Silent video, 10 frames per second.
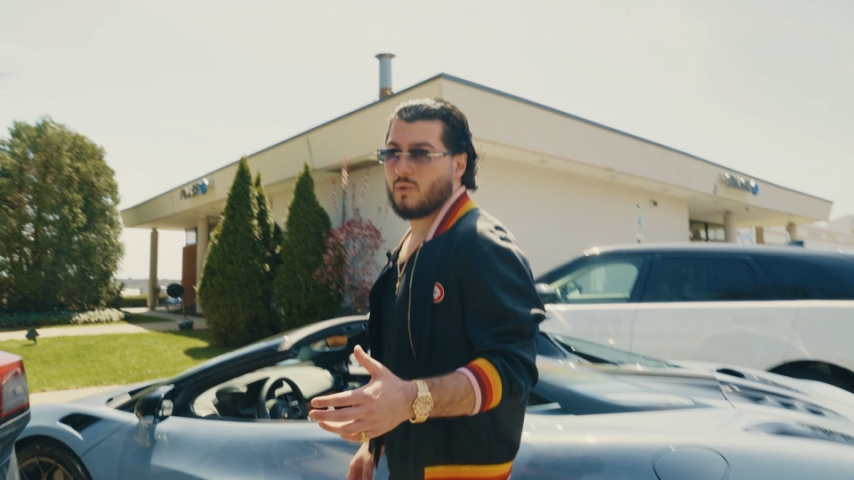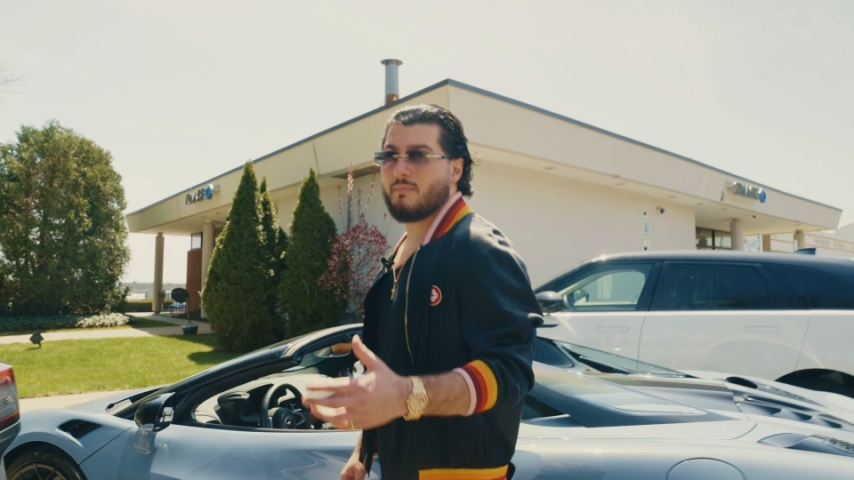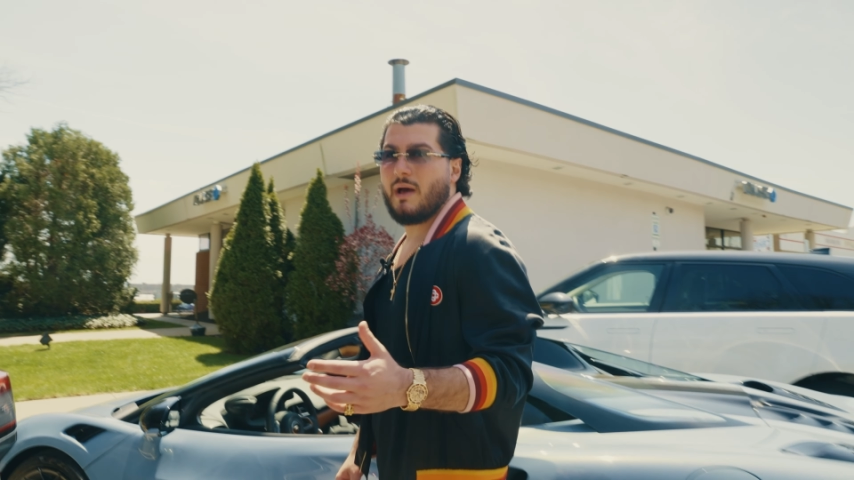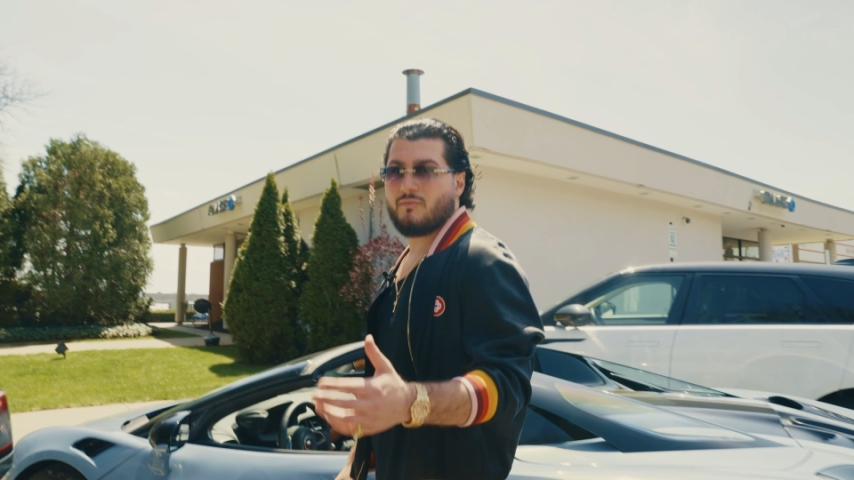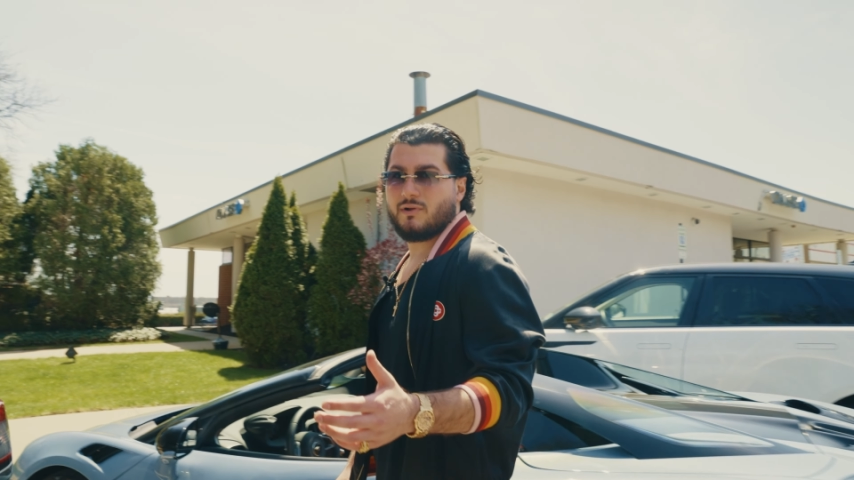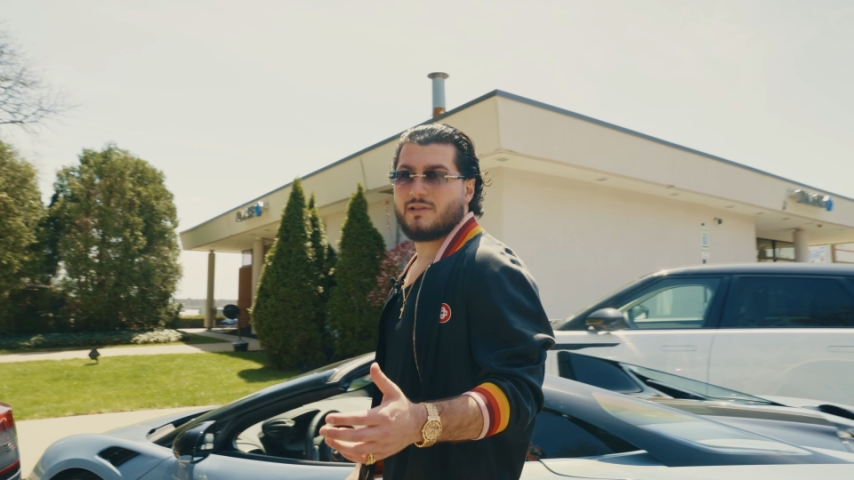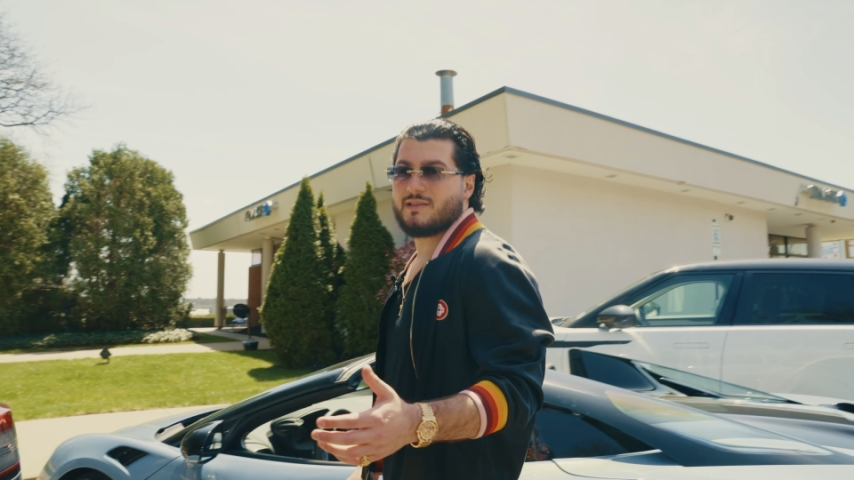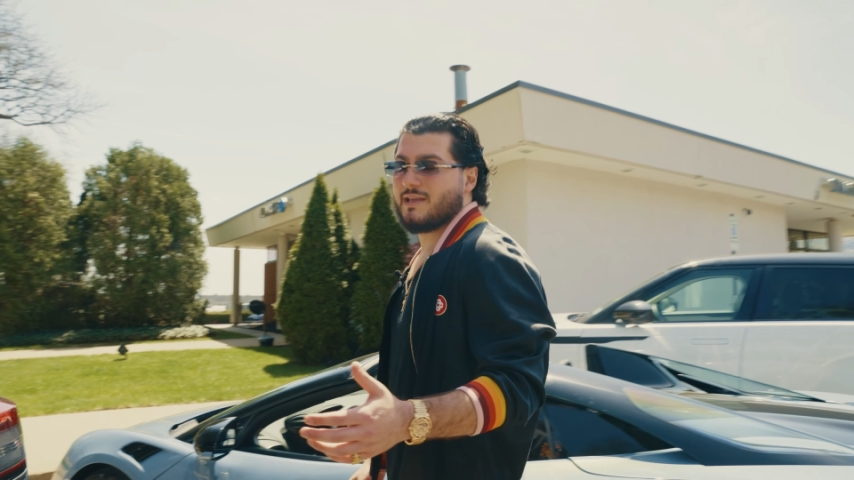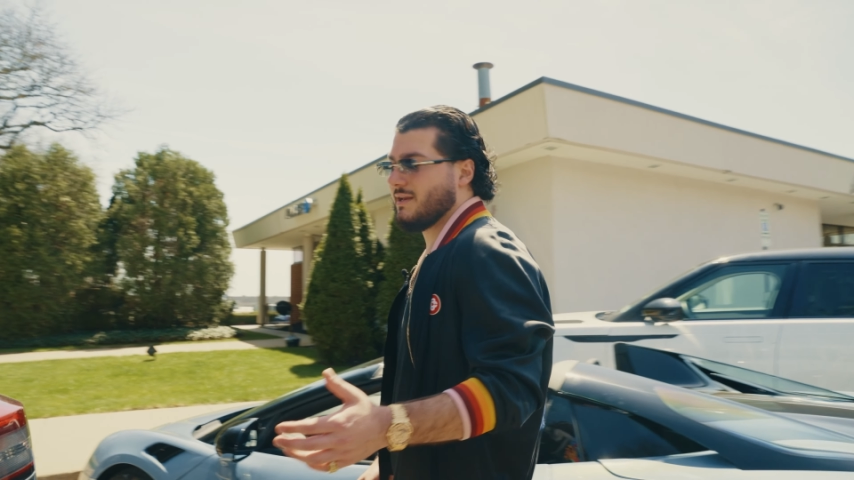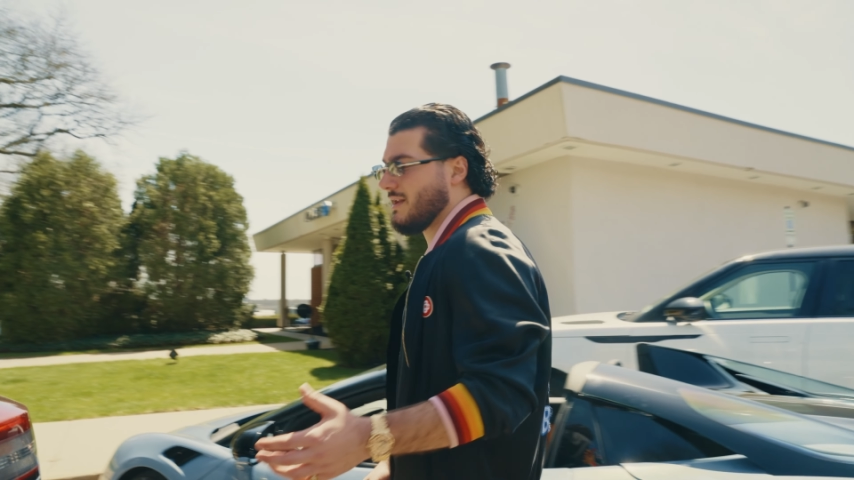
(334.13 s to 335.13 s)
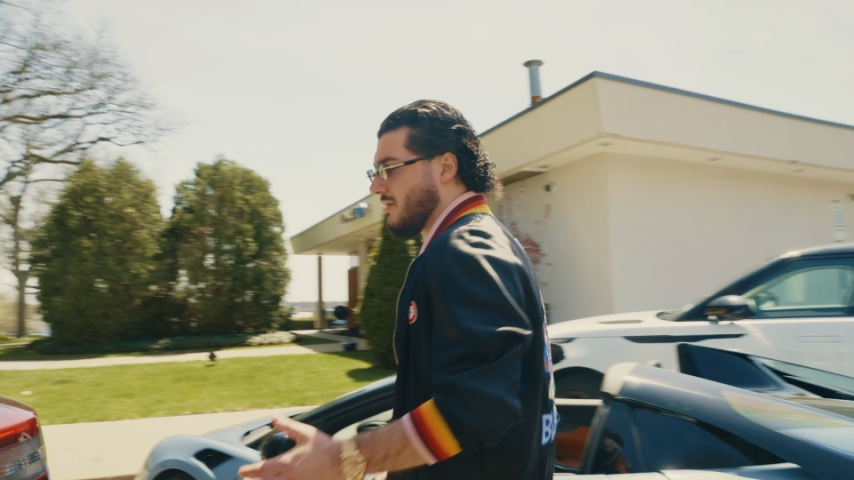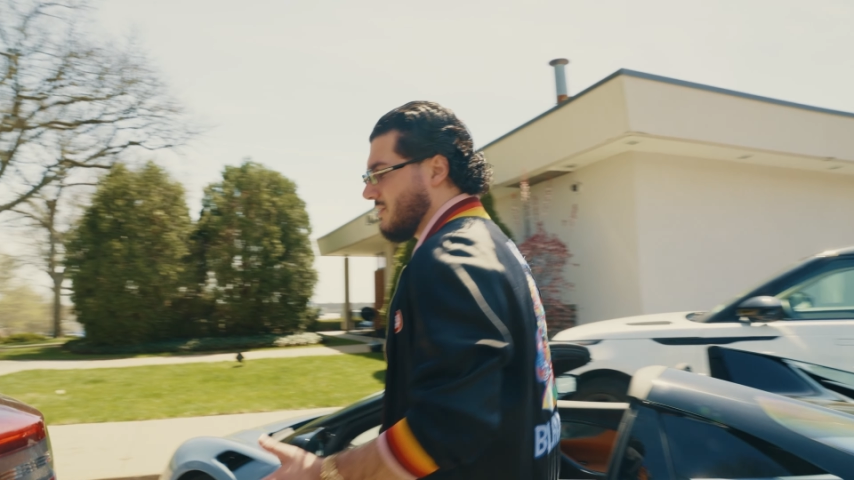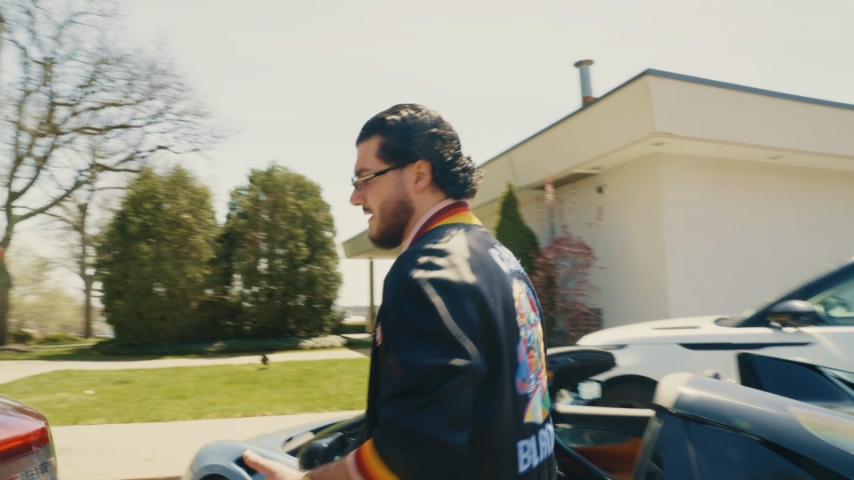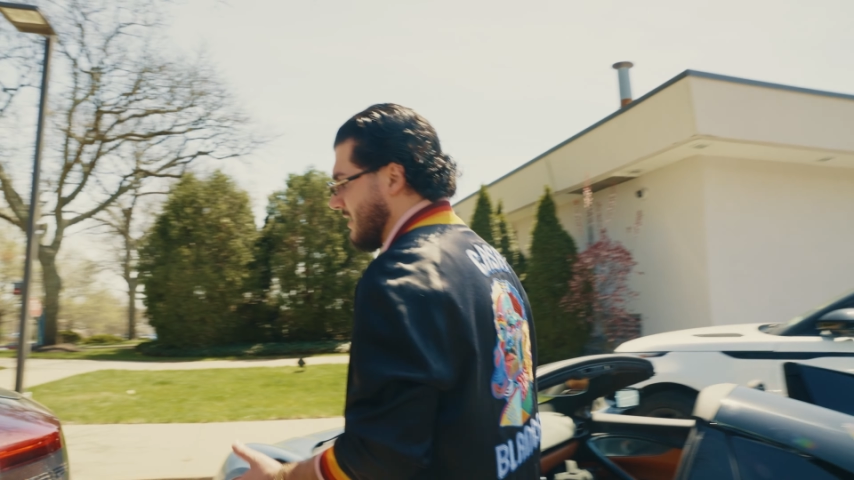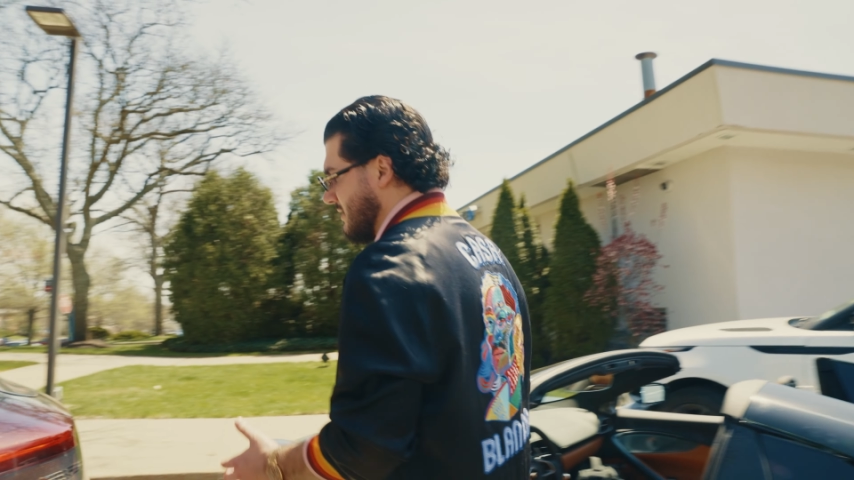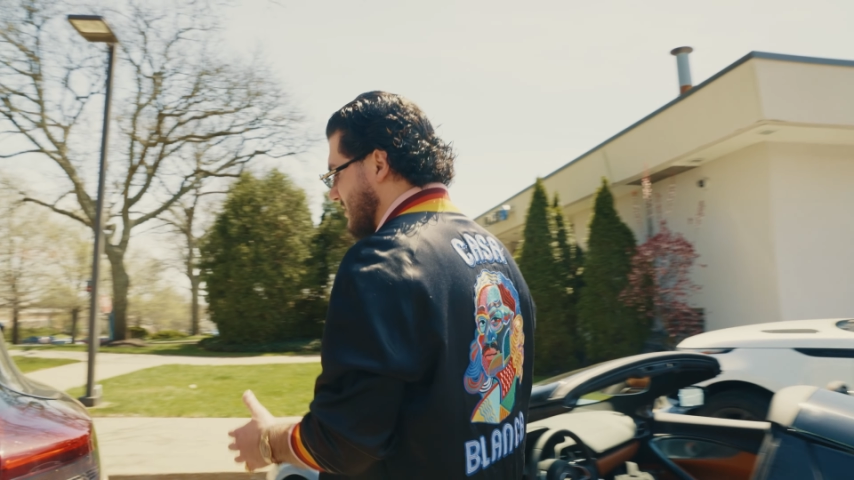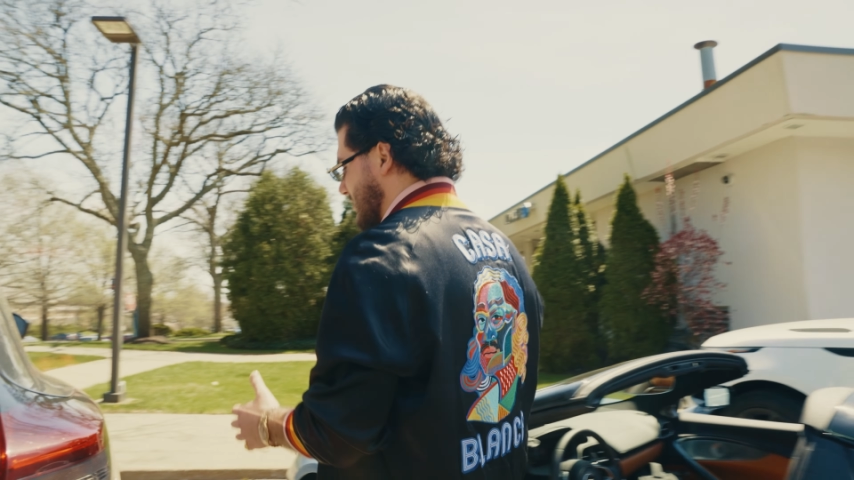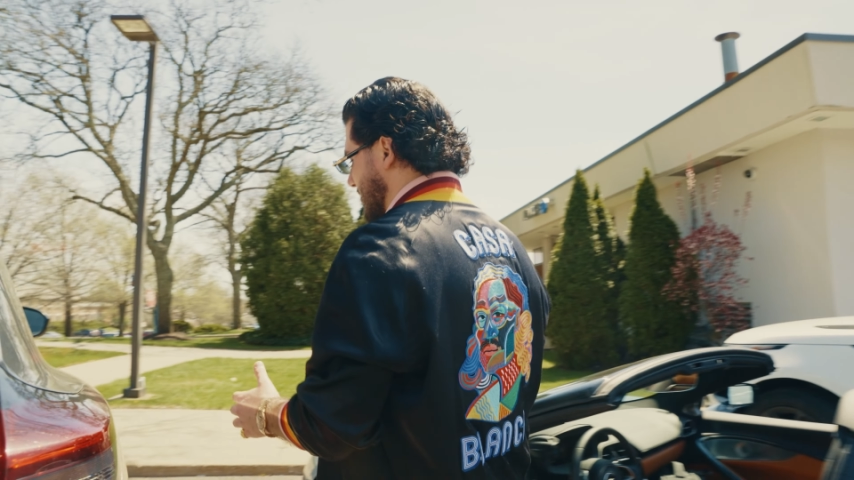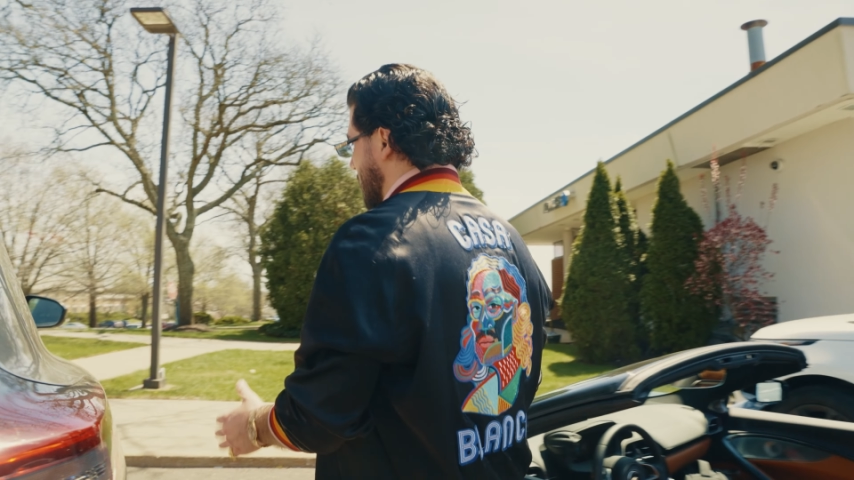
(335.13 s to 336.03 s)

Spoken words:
we buy real estate nowadays,